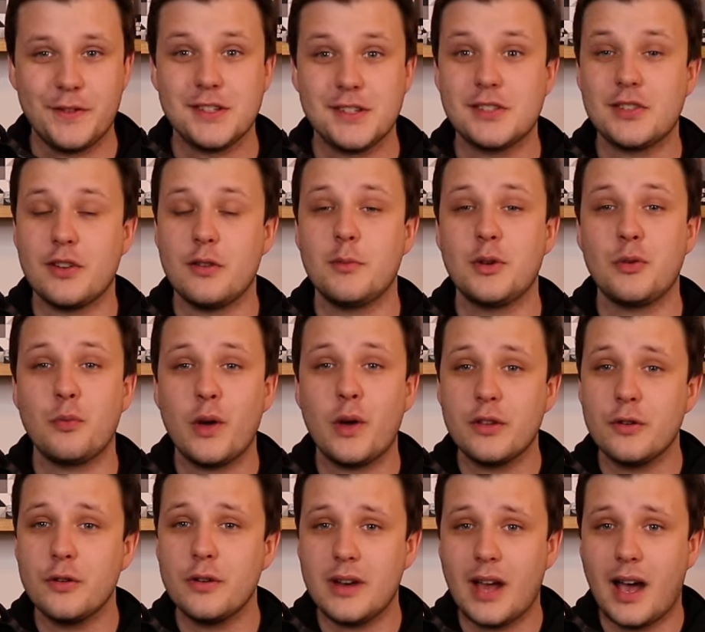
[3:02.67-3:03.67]
and determine
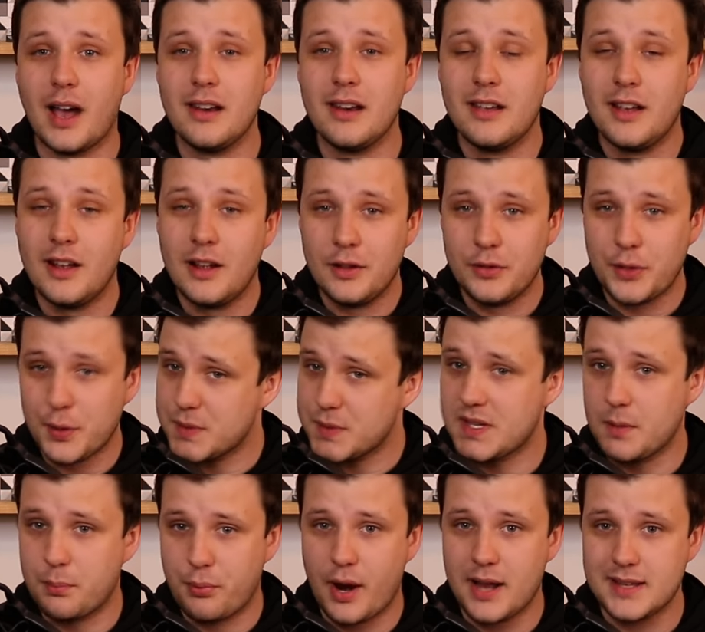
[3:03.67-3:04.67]
whether or not those
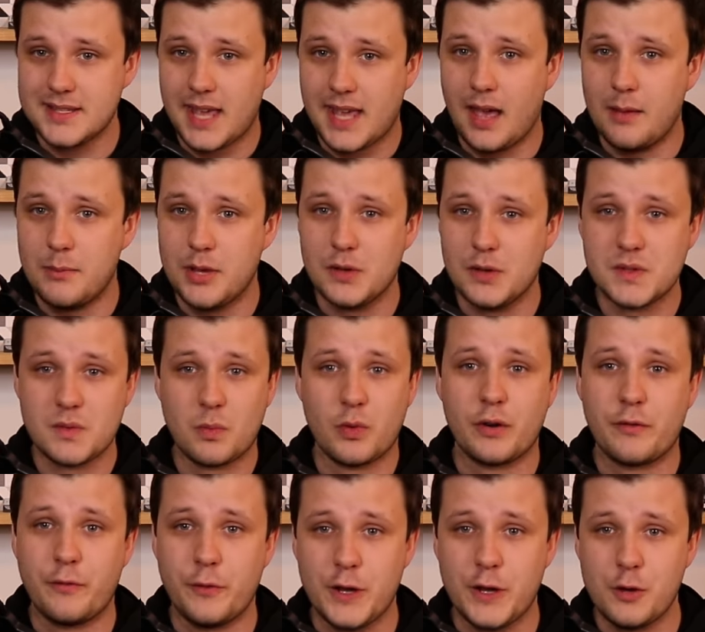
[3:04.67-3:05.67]
surprise cameos
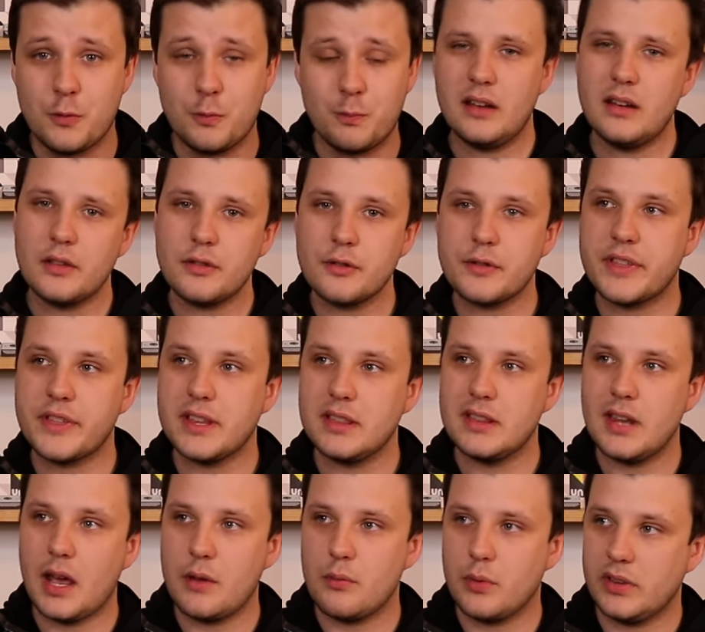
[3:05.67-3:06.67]
work for you. Another thing
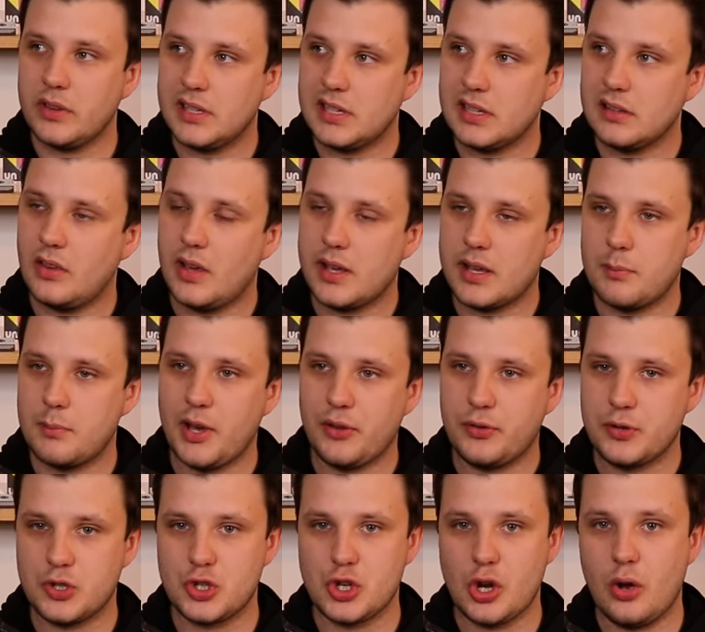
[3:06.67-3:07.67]
that I really did like about
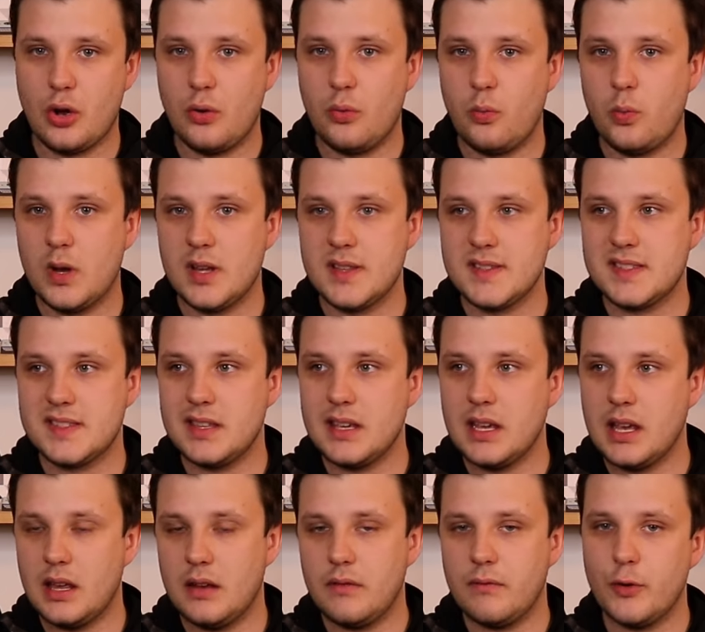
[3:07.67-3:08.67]
the show was
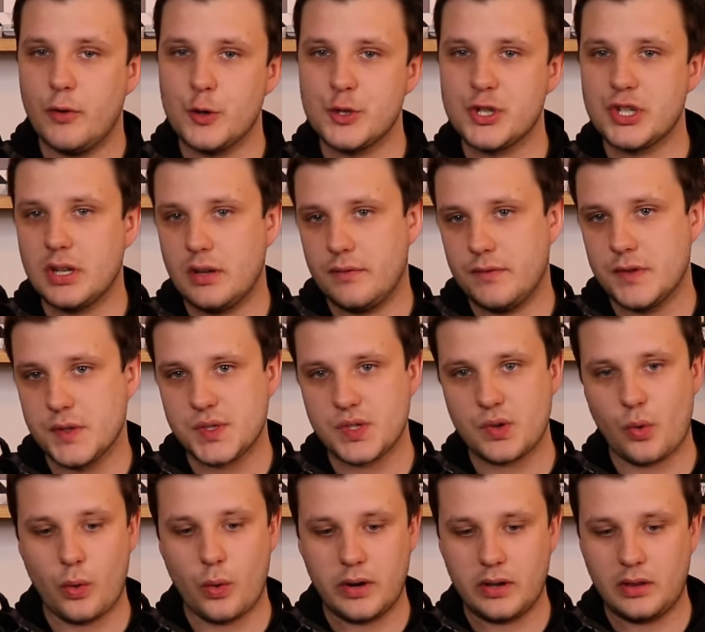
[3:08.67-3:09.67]
the inversion of the
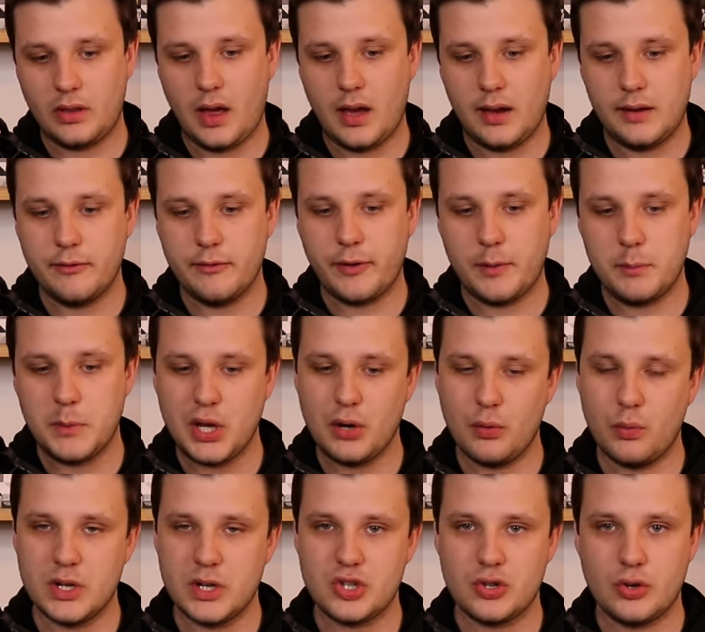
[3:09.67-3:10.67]
storyline from the
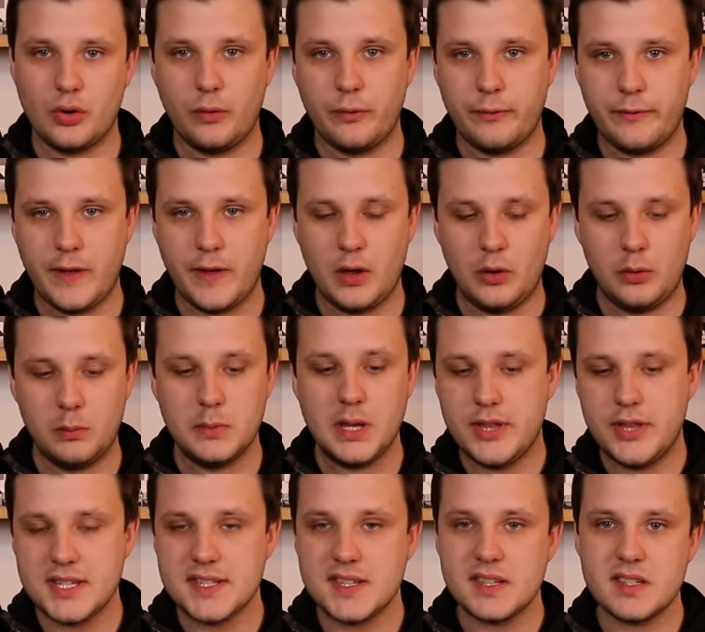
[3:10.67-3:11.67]
original film.
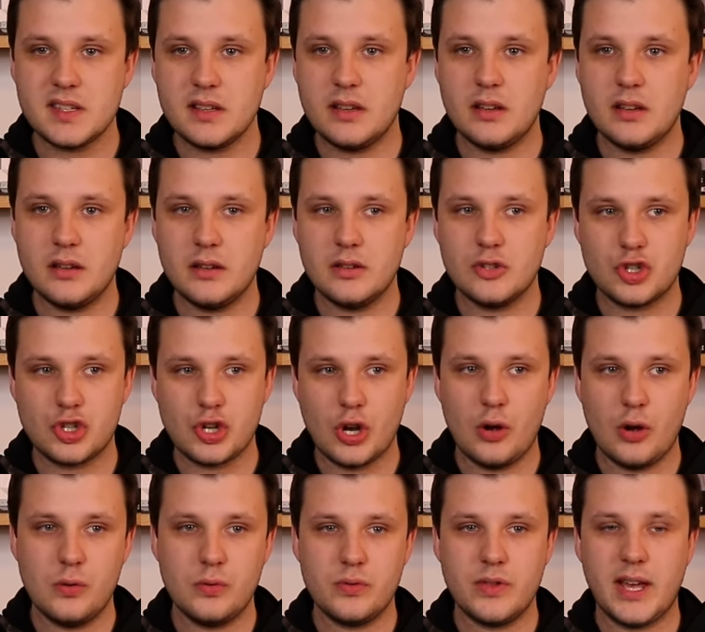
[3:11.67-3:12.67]
This is a
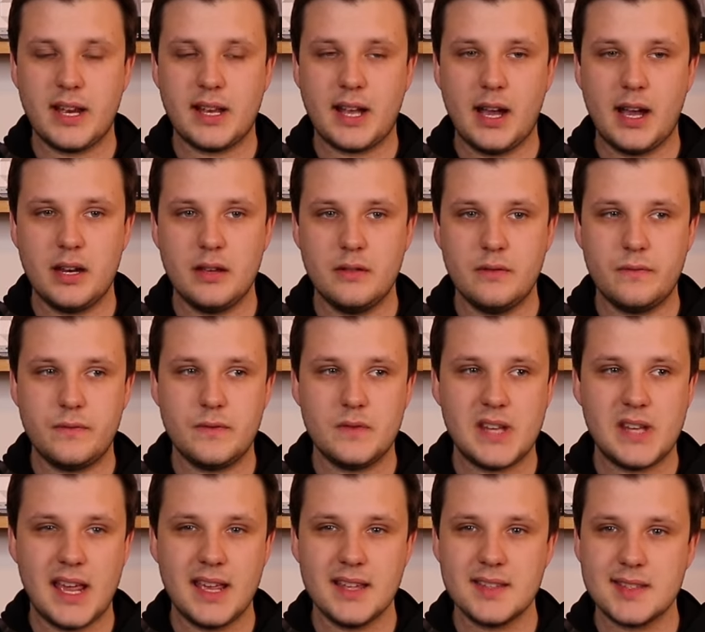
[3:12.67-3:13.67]
show that kind of
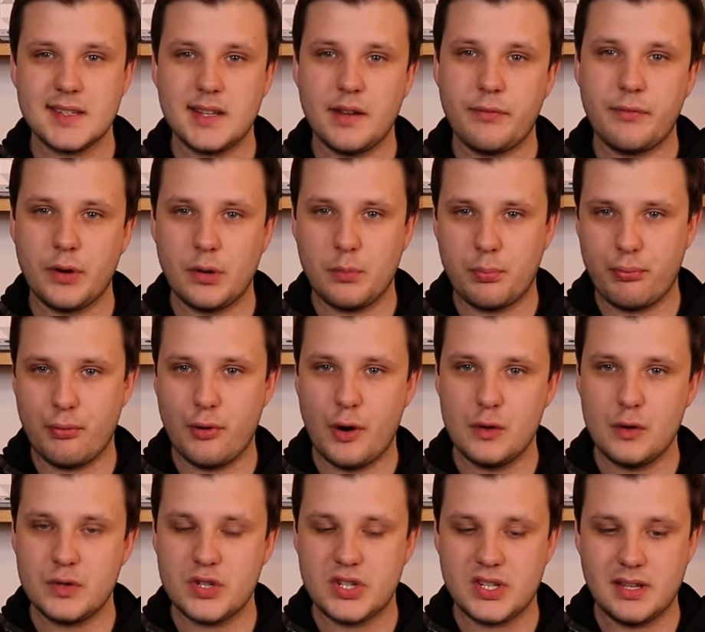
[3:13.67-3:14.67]
takes a different
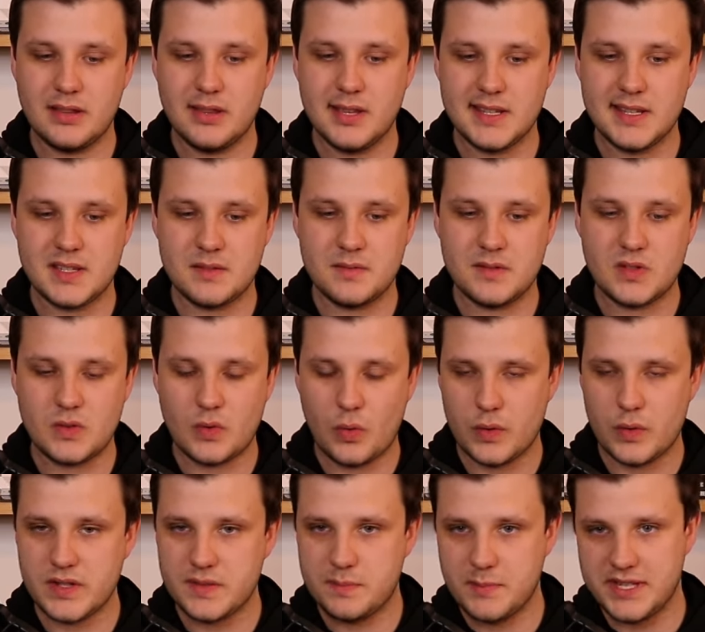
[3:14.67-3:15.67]
approach to this source